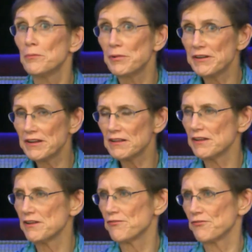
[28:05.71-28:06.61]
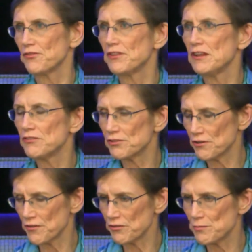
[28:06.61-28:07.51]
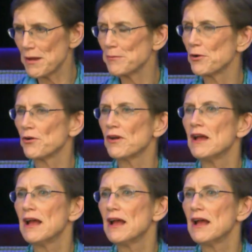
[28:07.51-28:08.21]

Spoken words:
particularly if the service member